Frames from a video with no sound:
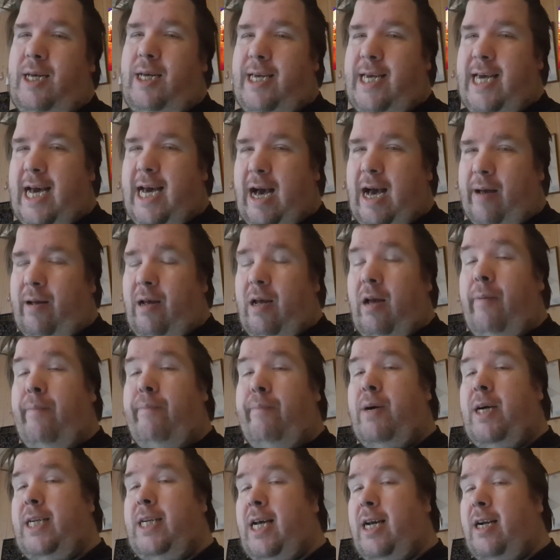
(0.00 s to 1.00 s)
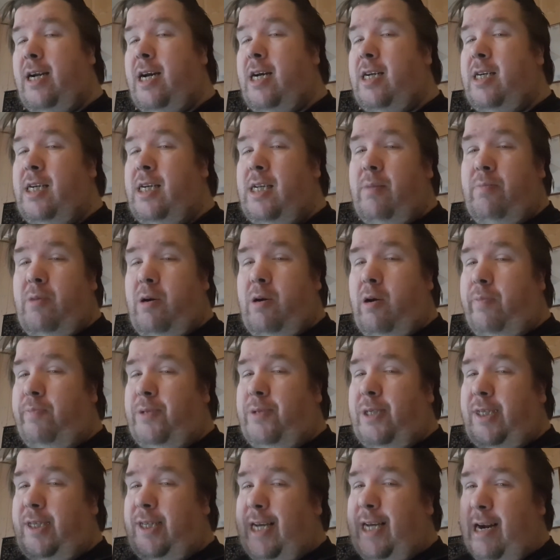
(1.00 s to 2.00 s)
Yeah, but I got them
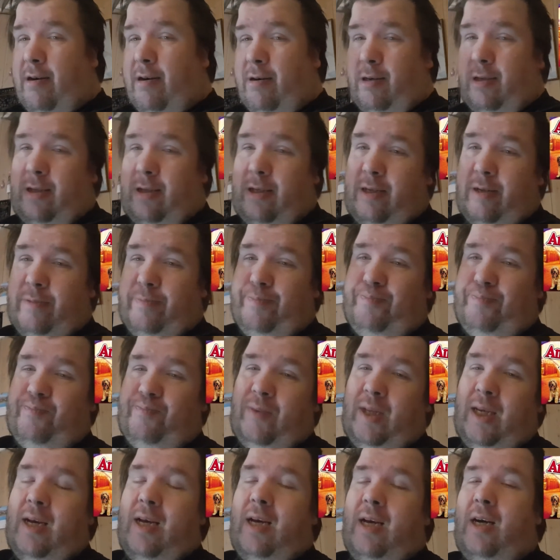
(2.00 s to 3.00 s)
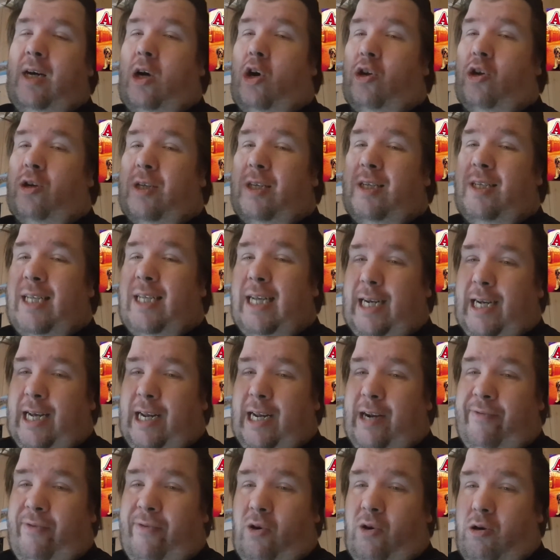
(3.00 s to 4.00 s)
upstairs, on the
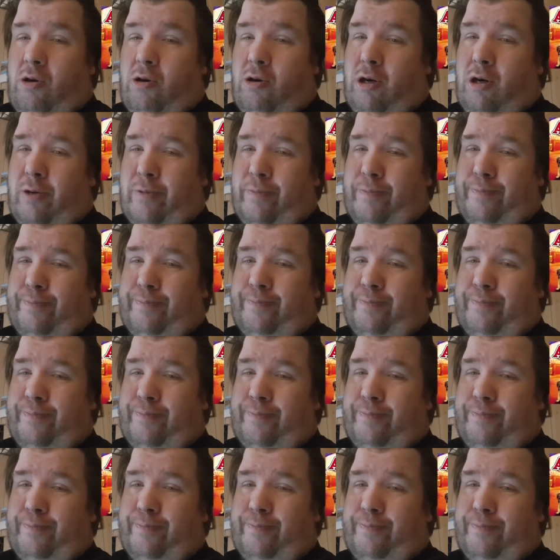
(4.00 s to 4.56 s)
second floor,